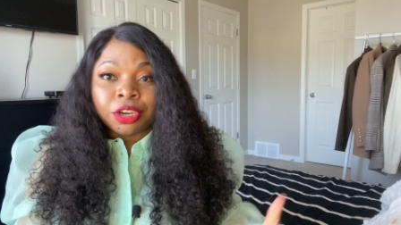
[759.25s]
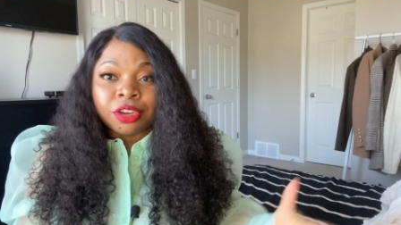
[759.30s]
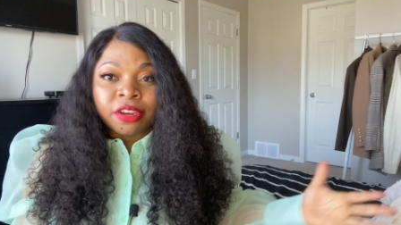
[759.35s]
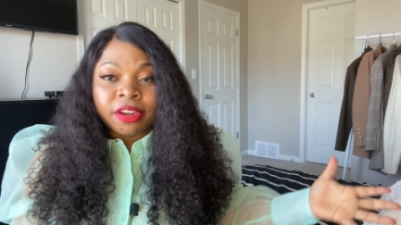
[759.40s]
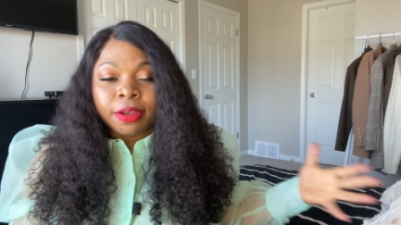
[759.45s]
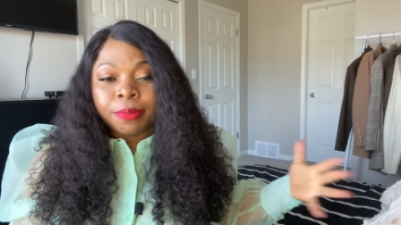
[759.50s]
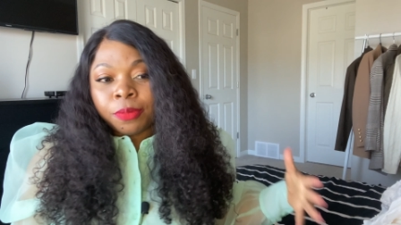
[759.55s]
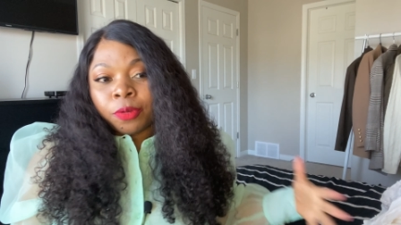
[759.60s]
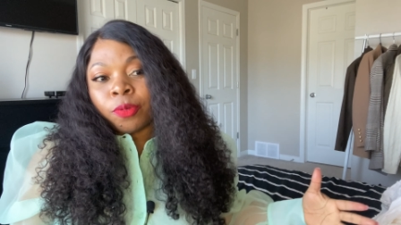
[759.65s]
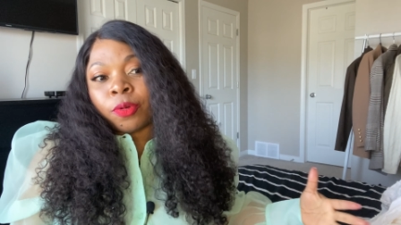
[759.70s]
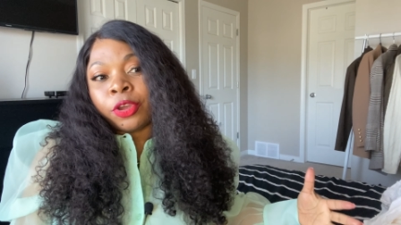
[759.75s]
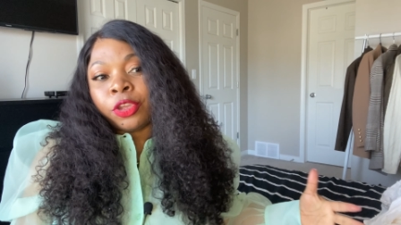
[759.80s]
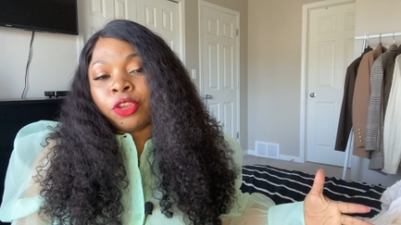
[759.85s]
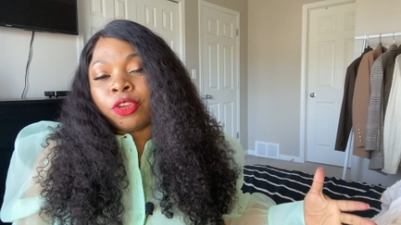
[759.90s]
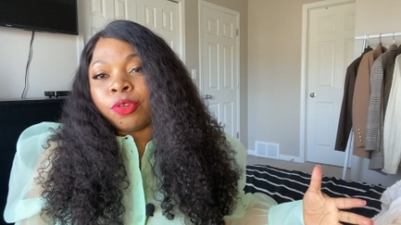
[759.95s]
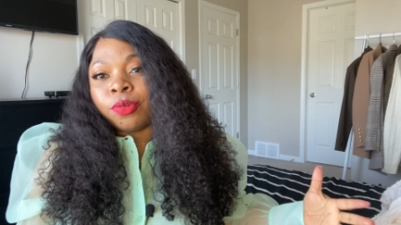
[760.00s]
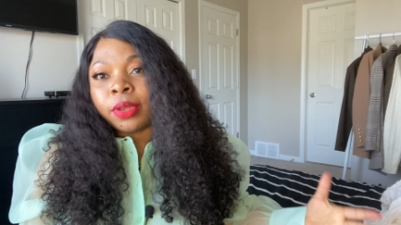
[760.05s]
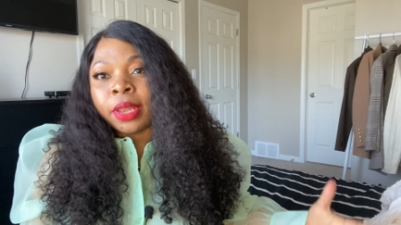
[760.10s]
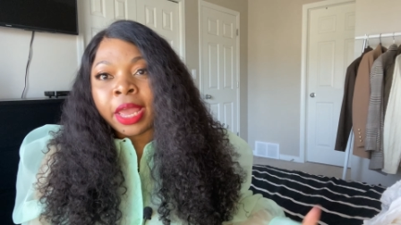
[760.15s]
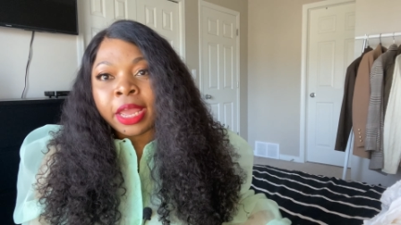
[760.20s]
Tell me what
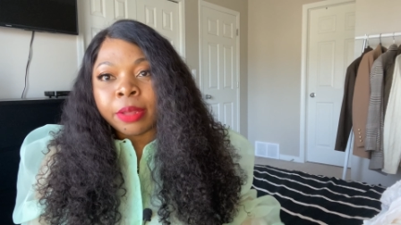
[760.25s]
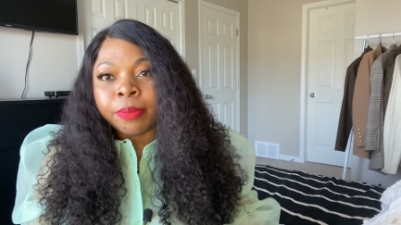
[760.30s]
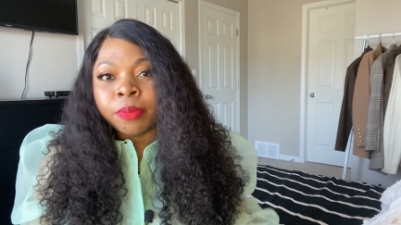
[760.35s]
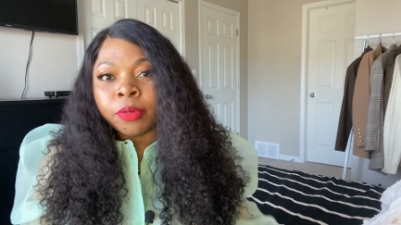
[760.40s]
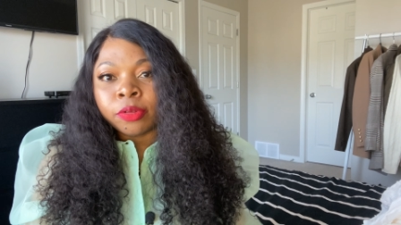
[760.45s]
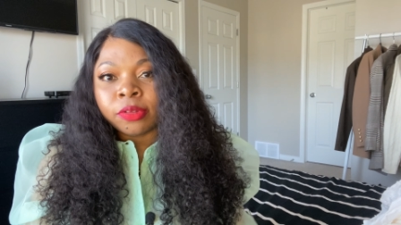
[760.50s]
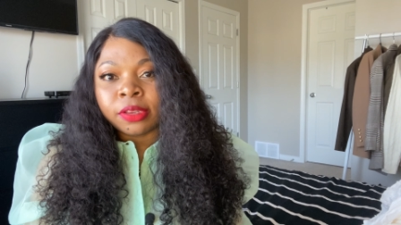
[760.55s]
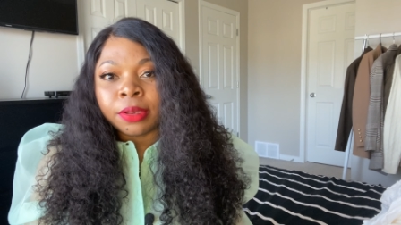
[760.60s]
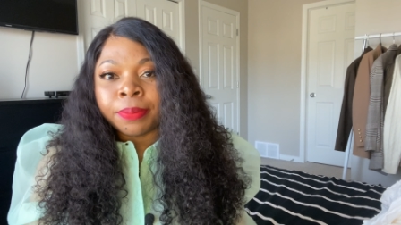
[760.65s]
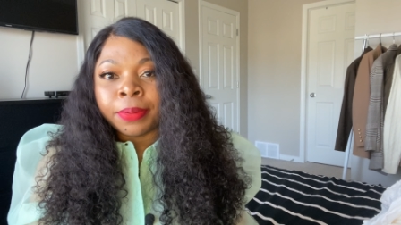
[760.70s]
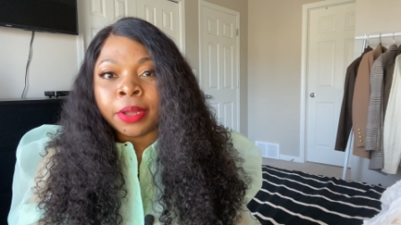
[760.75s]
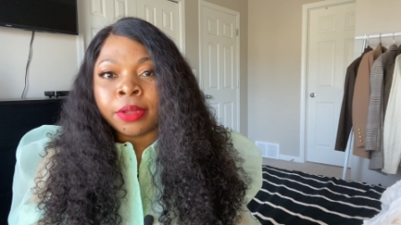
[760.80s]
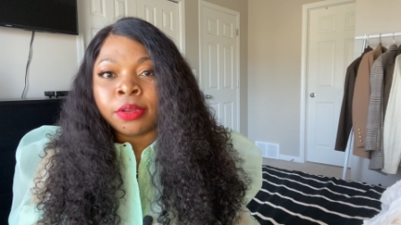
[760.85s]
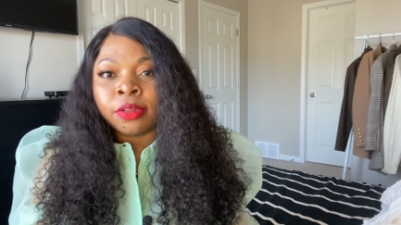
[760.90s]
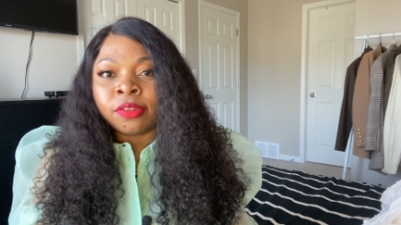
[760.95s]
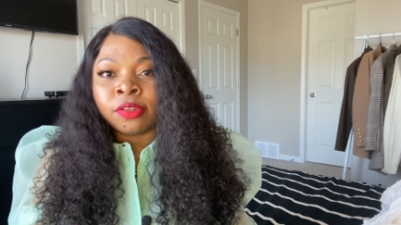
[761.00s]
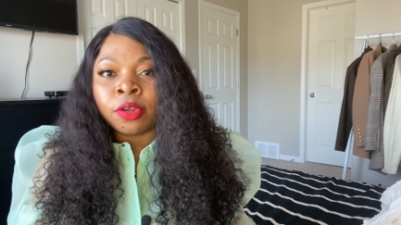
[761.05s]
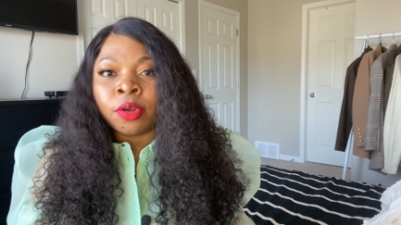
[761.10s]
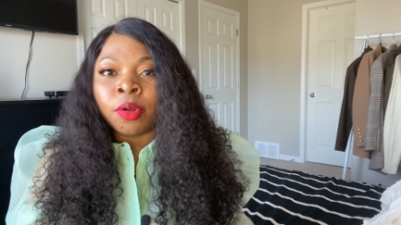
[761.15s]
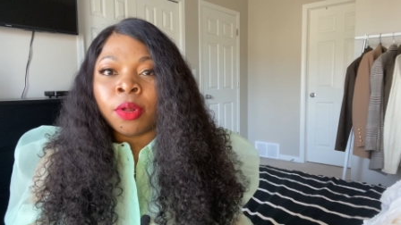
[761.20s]
you like most about
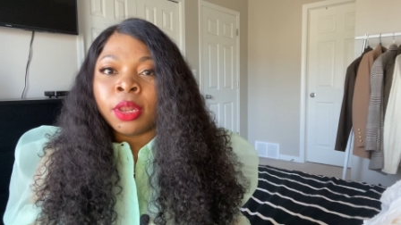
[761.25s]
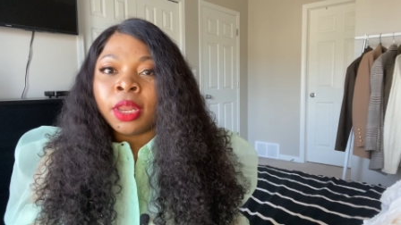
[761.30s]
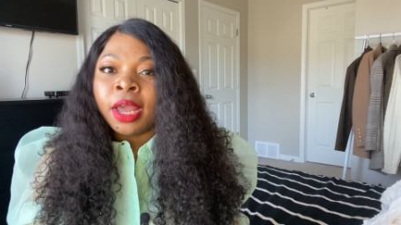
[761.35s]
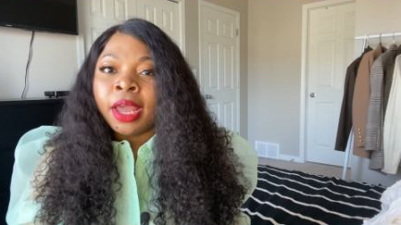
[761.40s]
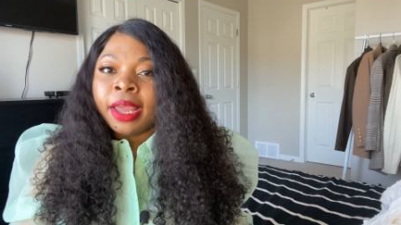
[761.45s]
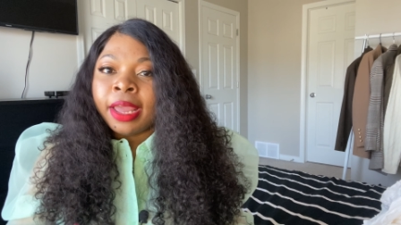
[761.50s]
this haul,